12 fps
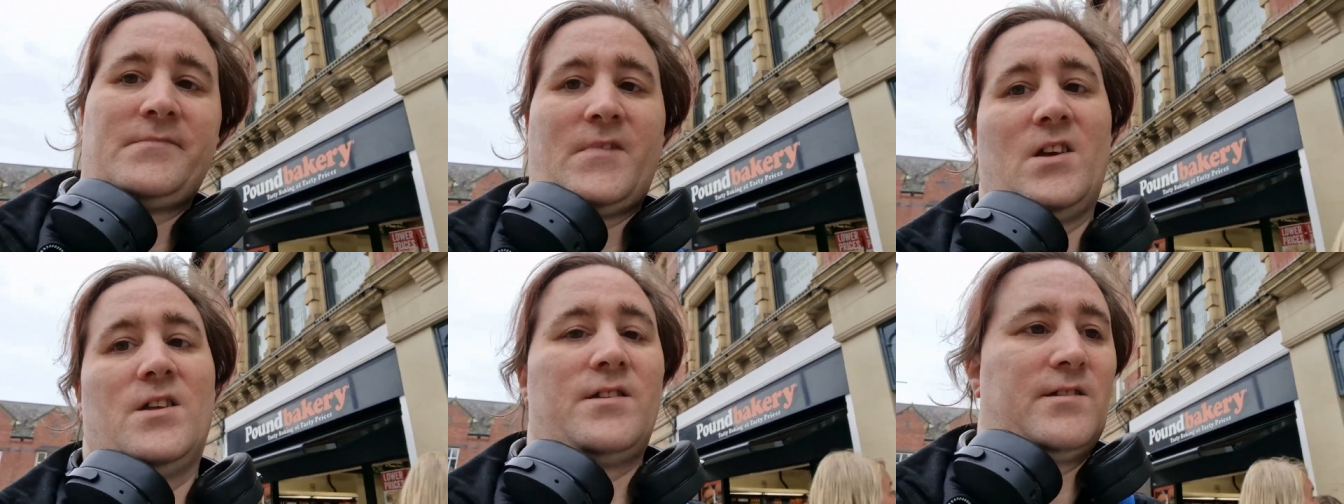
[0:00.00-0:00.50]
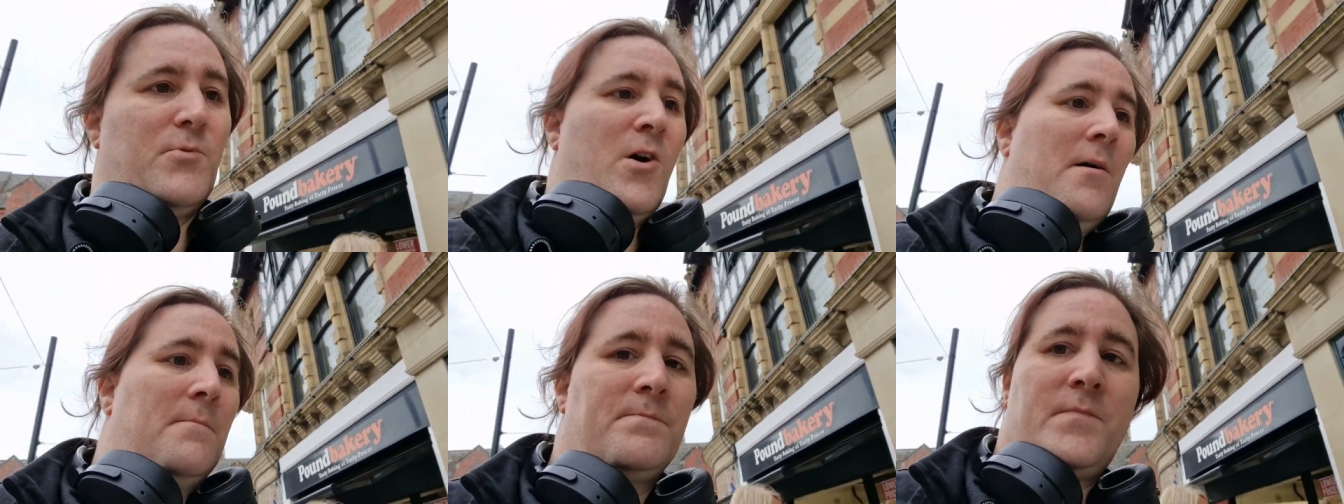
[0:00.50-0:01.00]
Because
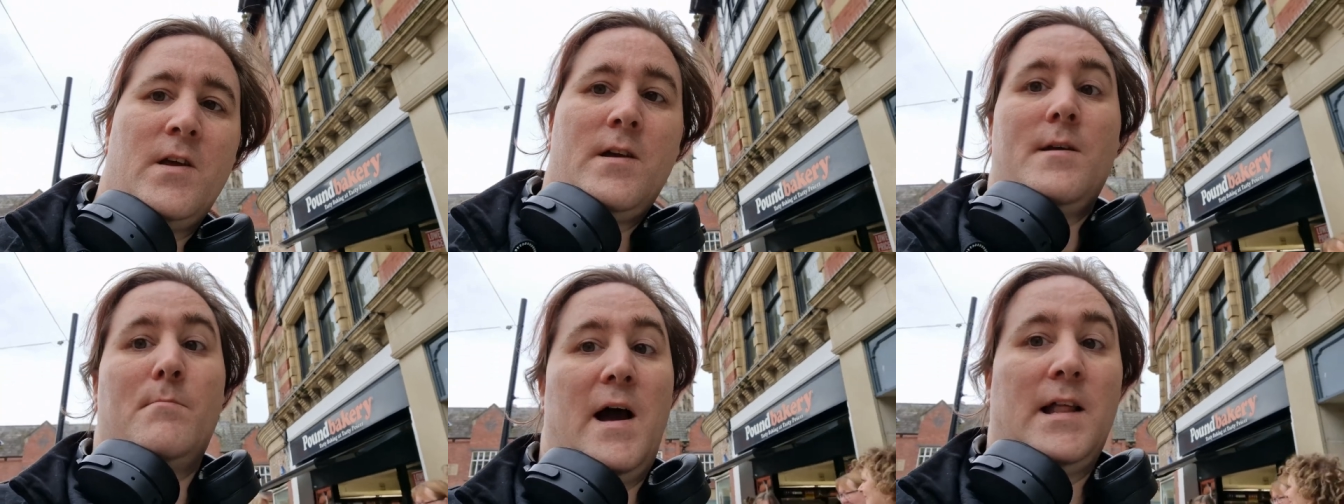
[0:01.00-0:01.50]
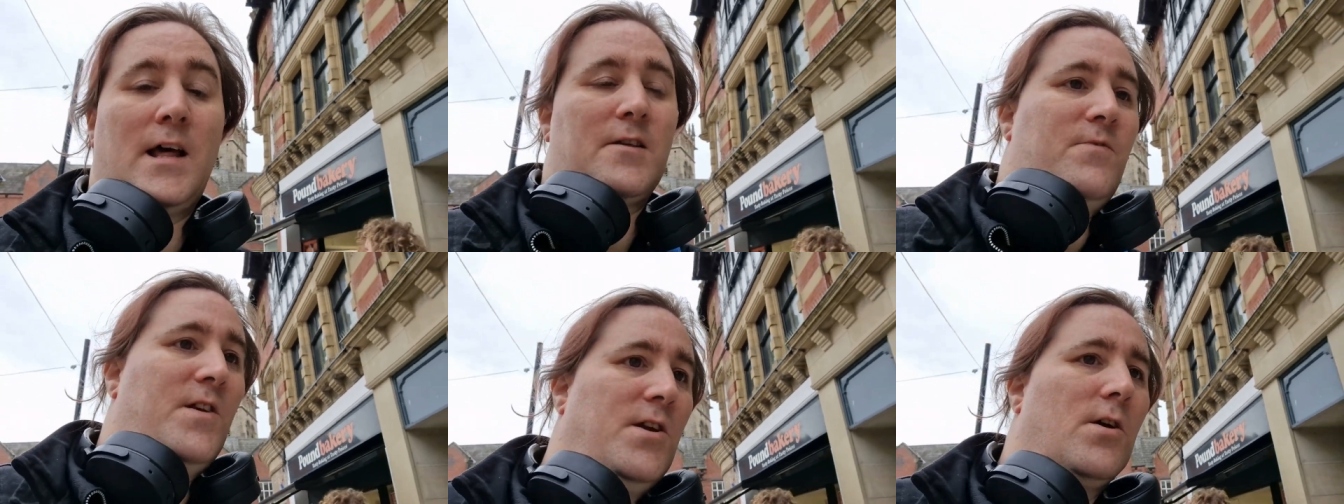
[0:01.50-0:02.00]
what my
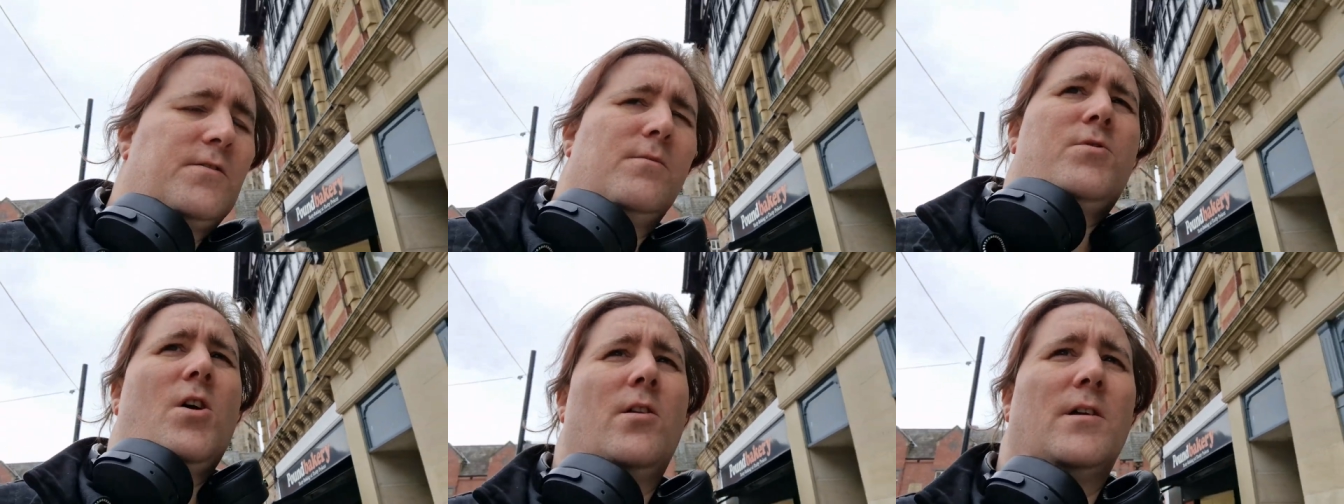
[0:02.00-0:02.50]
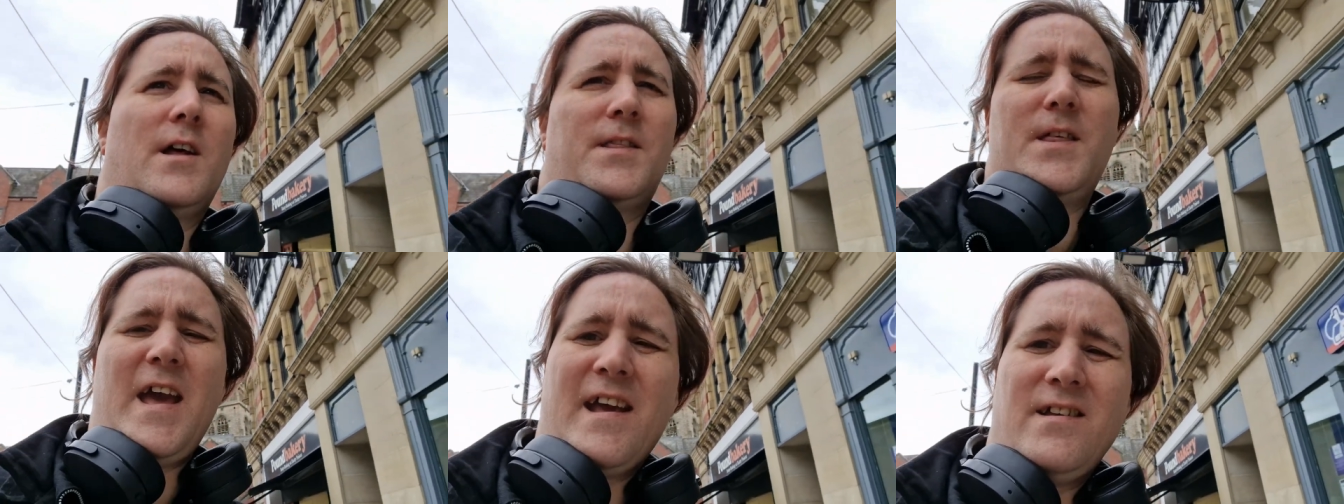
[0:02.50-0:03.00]
last videos from Chorley I
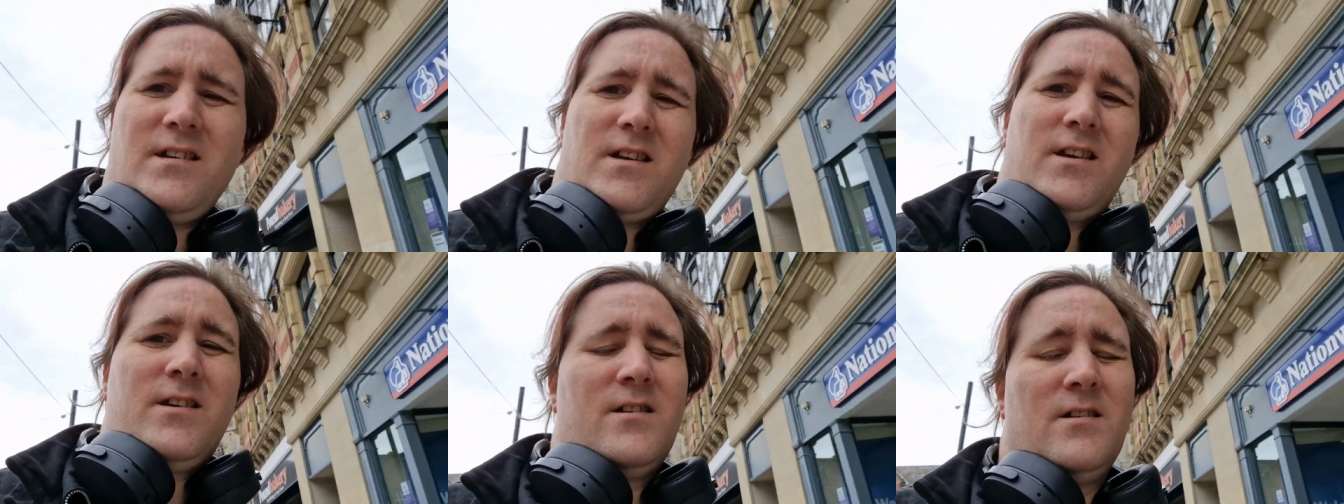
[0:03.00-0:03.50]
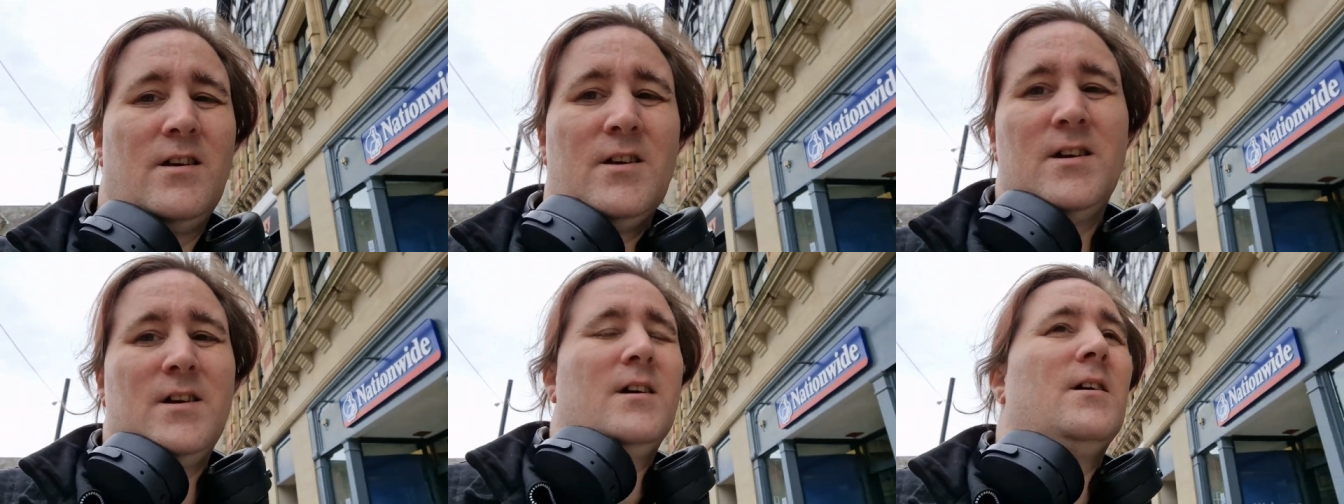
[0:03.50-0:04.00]
think
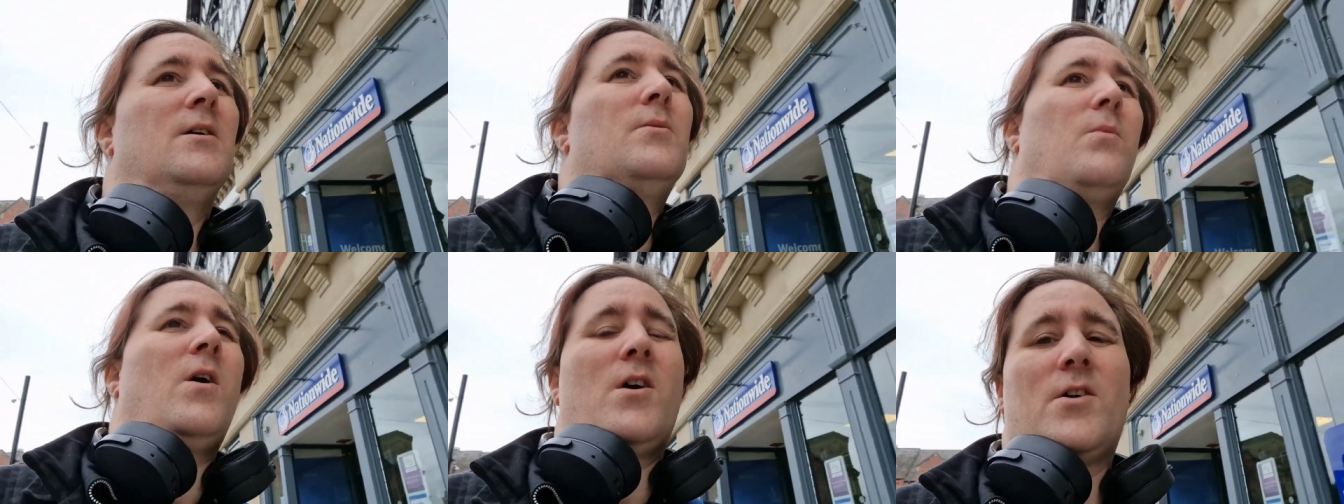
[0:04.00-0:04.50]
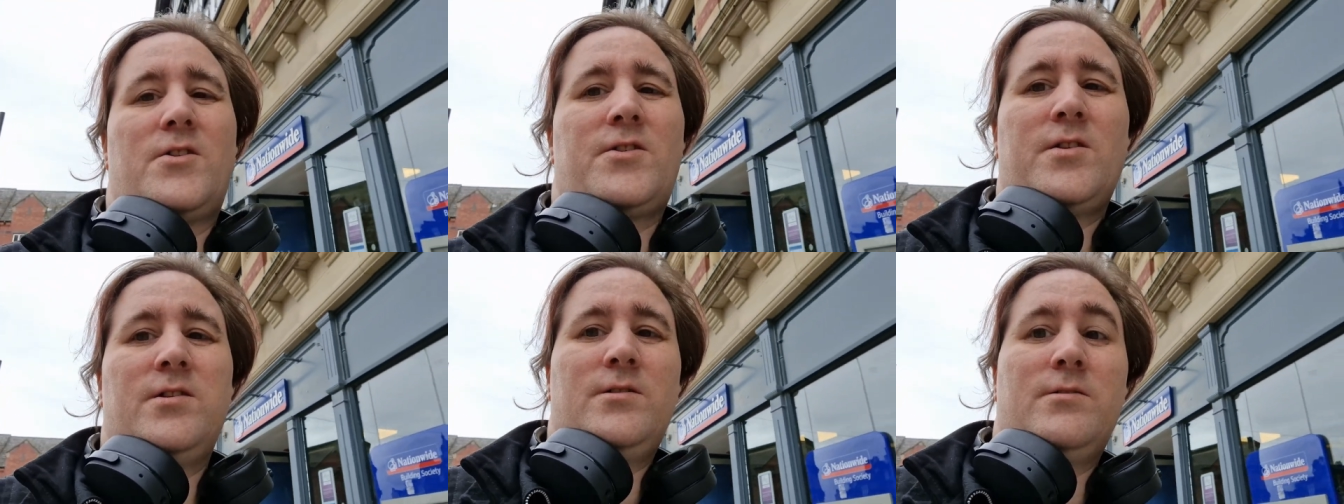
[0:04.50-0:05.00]

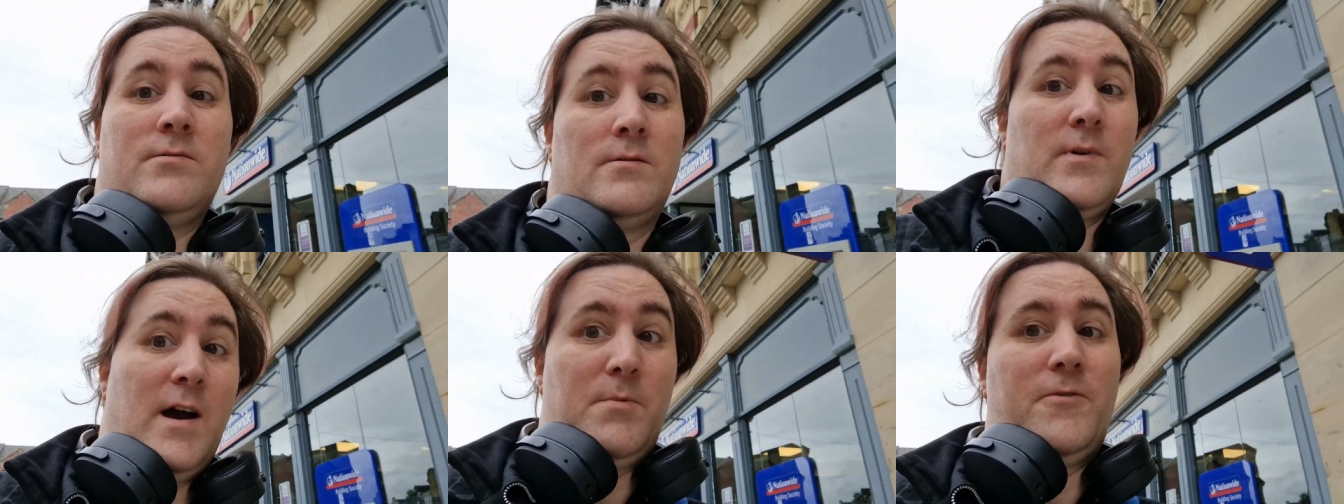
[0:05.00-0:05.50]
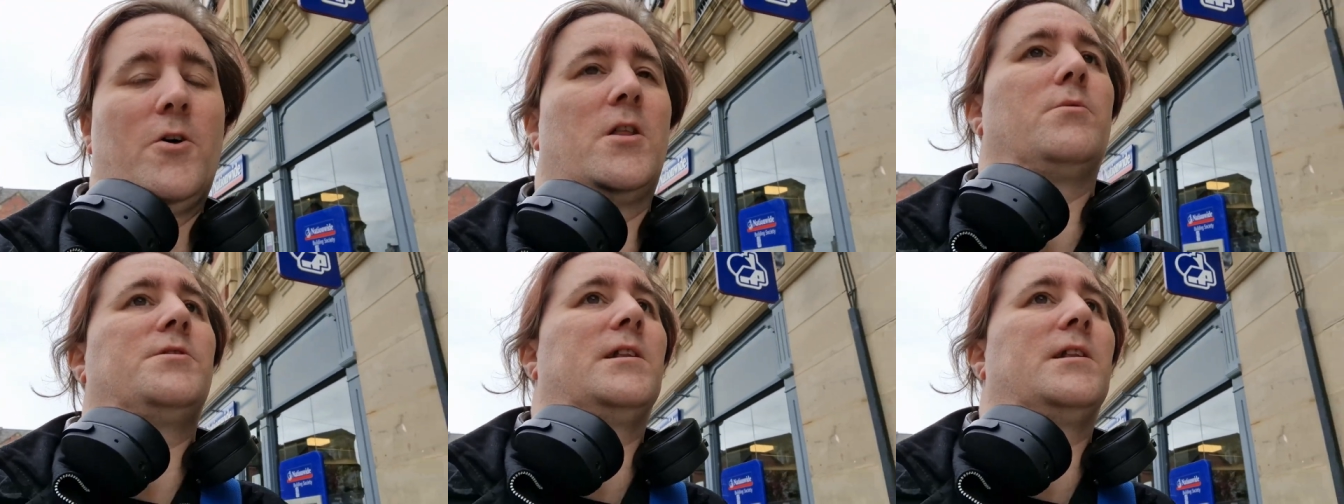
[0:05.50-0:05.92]
was, well before they were